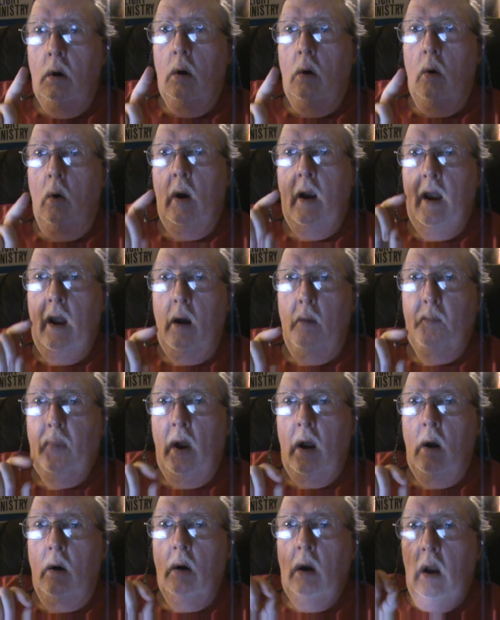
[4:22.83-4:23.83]
Or how
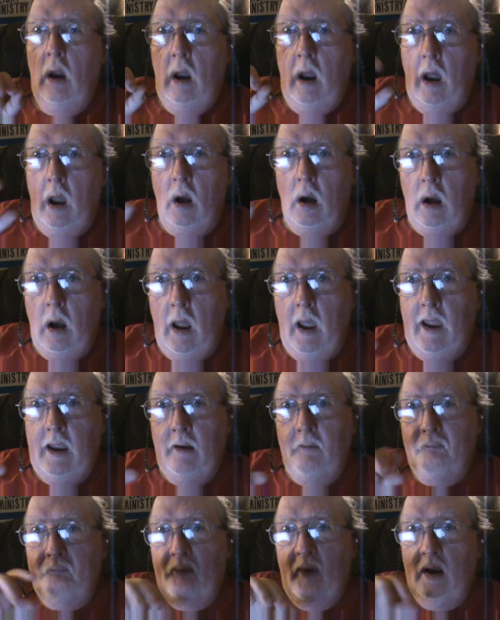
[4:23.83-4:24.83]
about a
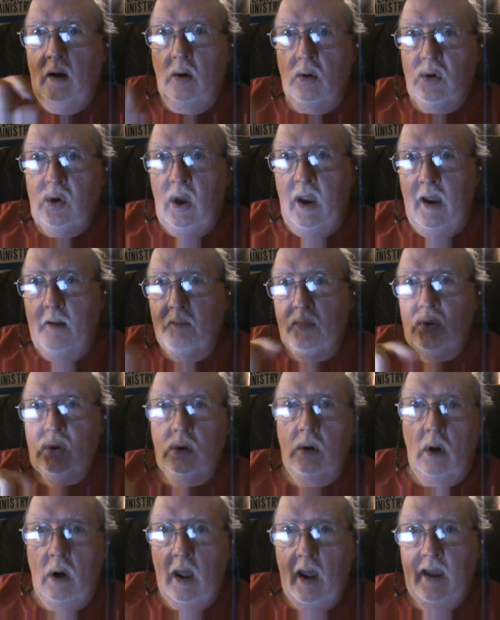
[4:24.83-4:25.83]
lying
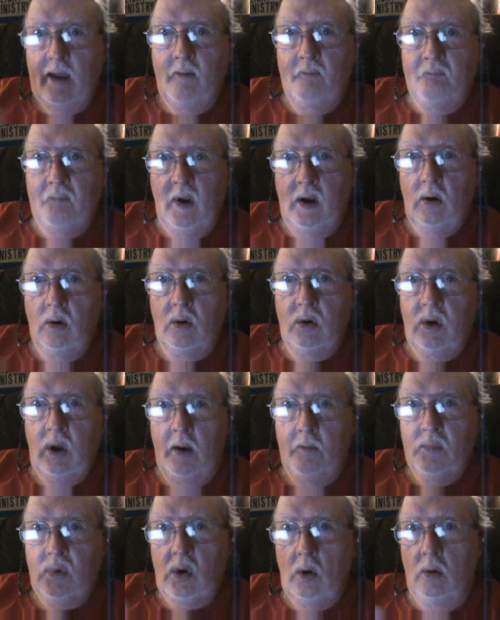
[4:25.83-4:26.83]
fingertips, lying
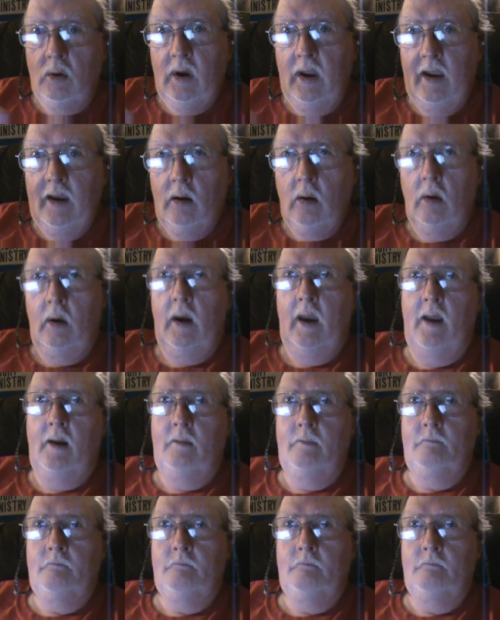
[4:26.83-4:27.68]
fingertips on the internet?